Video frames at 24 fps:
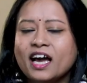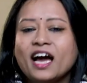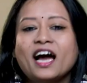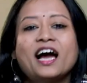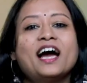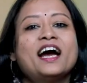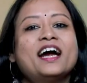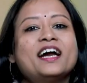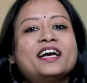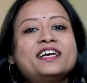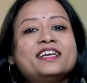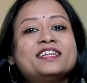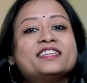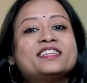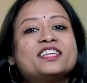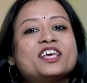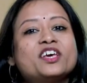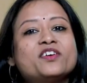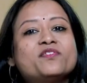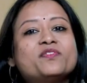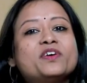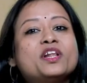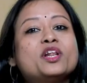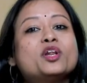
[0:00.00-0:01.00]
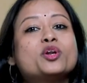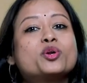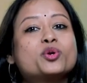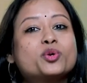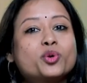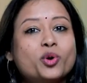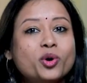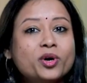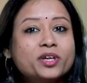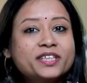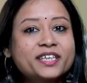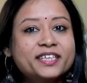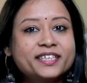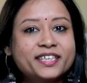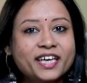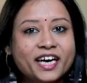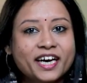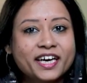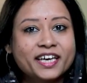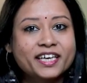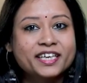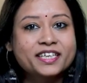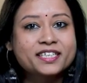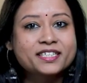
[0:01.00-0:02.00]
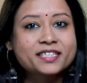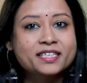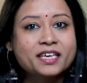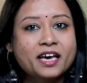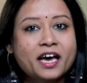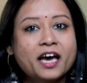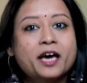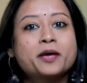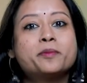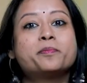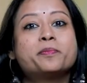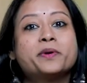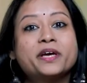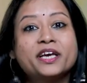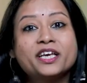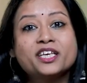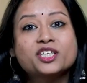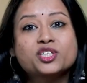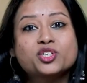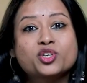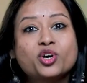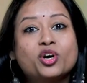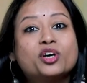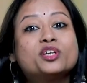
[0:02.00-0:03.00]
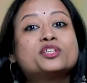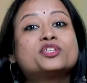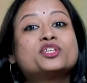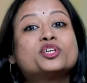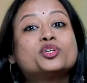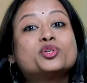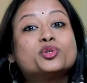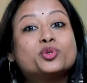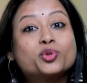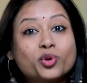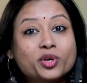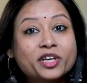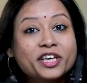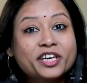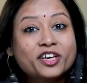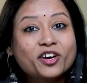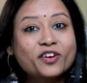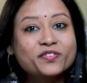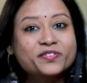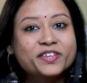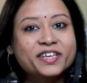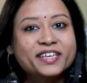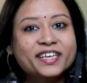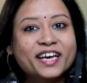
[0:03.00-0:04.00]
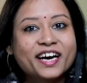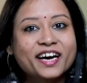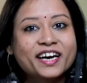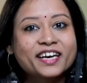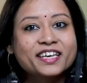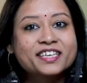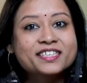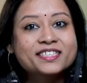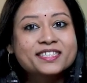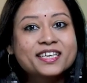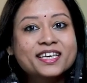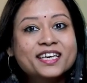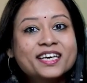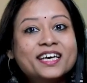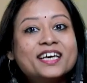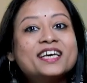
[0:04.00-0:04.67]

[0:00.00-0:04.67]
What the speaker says: and they will roll the dice and based on the rolling of the dice,